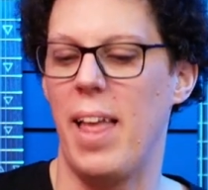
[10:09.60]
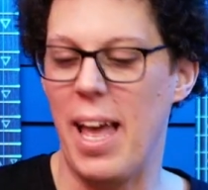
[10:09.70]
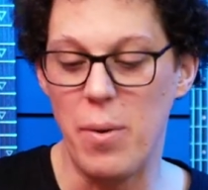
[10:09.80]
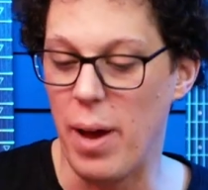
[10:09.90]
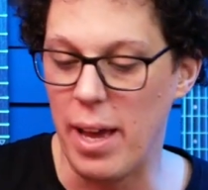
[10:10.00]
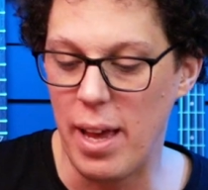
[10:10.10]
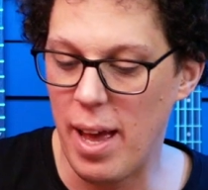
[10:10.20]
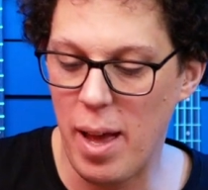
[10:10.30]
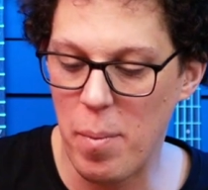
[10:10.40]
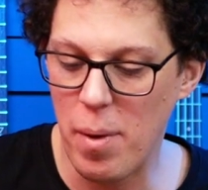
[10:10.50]
Anyway,
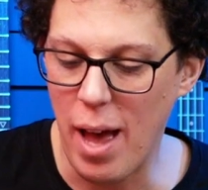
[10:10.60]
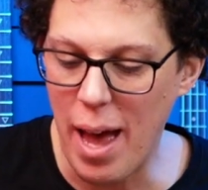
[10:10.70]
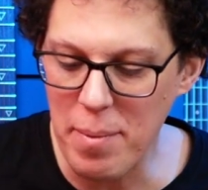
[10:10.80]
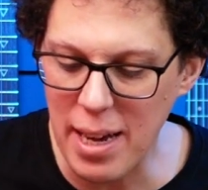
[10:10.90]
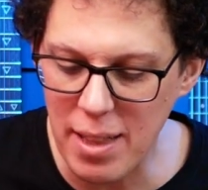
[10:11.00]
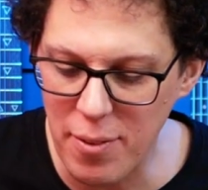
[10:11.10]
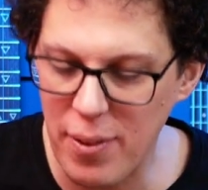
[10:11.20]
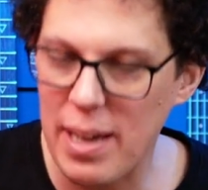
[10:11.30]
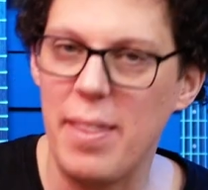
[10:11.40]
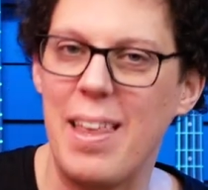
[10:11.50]
I'm getting the
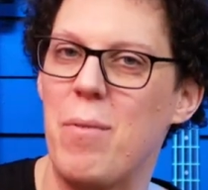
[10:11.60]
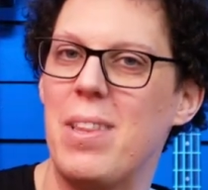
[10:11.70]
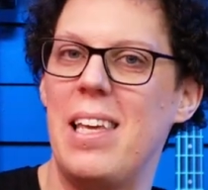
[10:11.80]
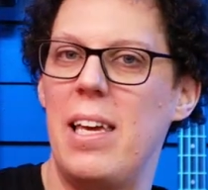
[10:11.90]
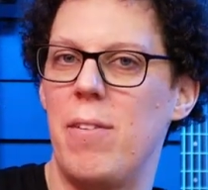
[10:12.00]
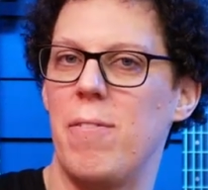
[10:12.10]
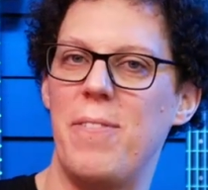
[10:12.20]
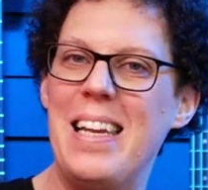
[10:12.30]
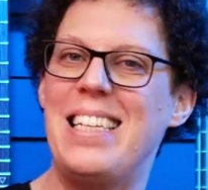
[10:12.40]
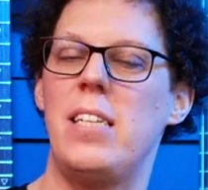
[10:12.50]
feeling that with the
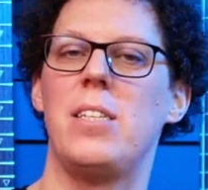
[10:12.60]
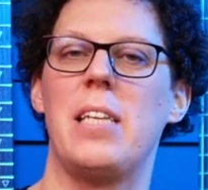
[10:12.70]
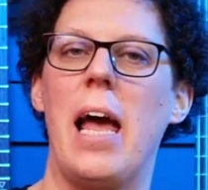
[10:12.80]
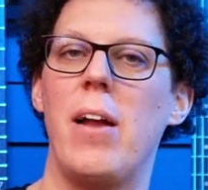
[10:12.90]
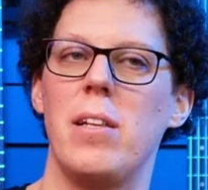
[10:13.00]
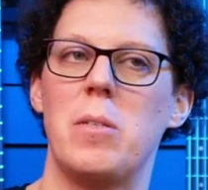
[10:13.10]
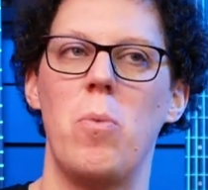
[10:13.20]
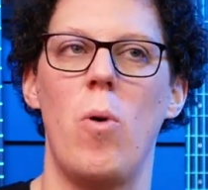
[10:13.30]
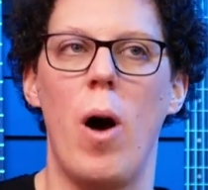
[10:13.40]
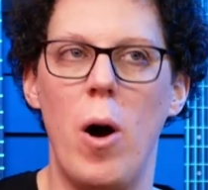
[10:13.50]
vintage sound, it's
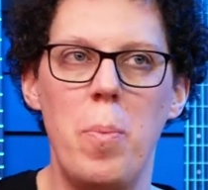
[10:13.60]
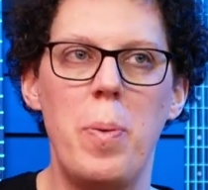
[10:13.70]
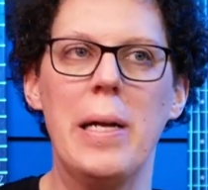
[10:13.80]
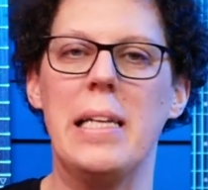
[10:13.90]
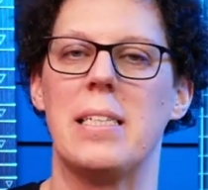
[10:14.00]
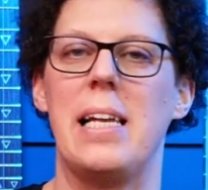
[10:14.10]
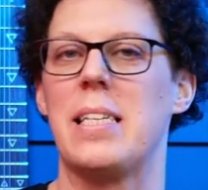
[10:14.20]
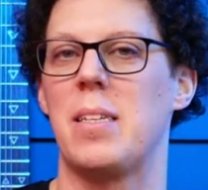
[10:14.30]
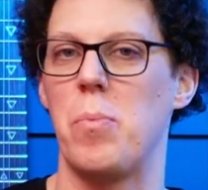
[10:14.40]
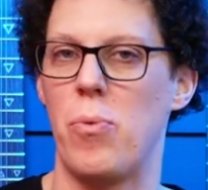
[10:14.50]
more open, it's
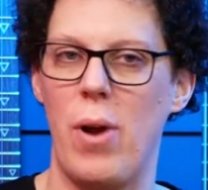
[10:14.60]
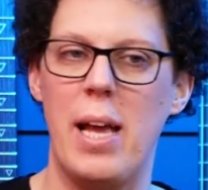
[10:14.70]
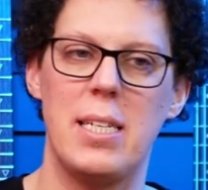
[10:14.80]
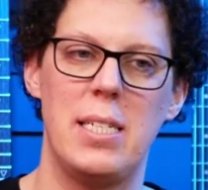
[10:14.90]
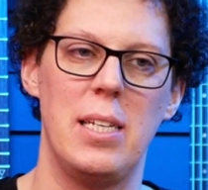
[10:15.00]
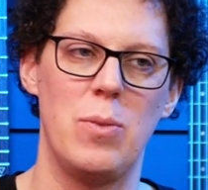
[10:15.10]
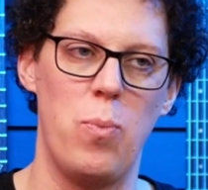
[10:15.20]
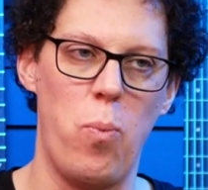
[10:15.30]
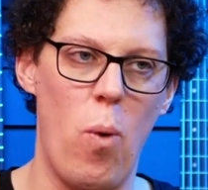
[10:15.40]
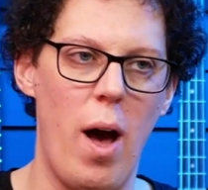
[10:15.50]
less compressed, it's
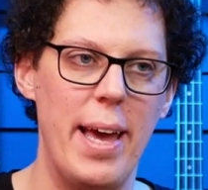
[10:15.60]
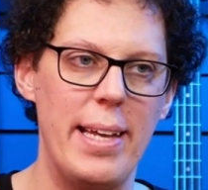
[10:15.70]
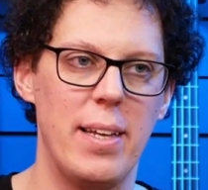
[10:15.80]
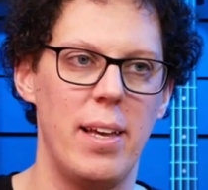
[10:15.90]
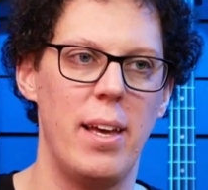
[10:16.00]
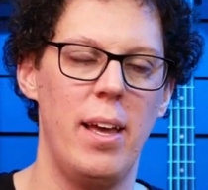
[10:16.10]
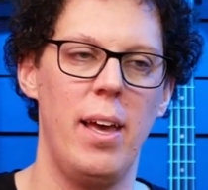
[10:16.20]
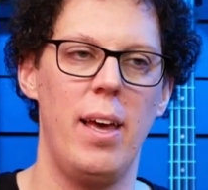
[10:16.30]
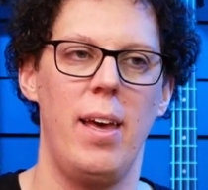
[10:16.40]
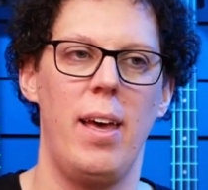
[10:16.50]
wider,
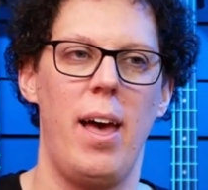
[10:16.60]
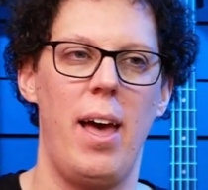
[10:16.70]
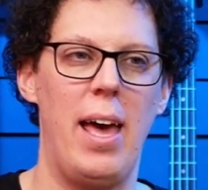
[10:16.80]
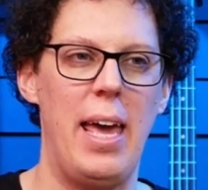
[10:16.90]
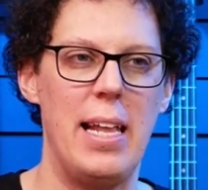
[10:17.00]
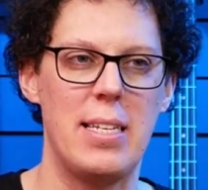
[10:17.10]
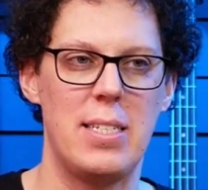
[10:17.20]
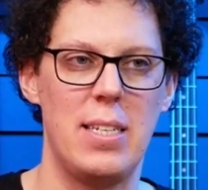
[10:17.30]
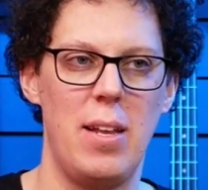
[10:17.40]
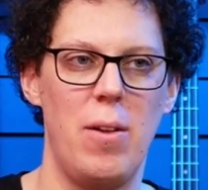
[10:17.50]

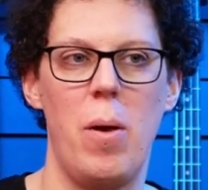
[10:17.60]
it's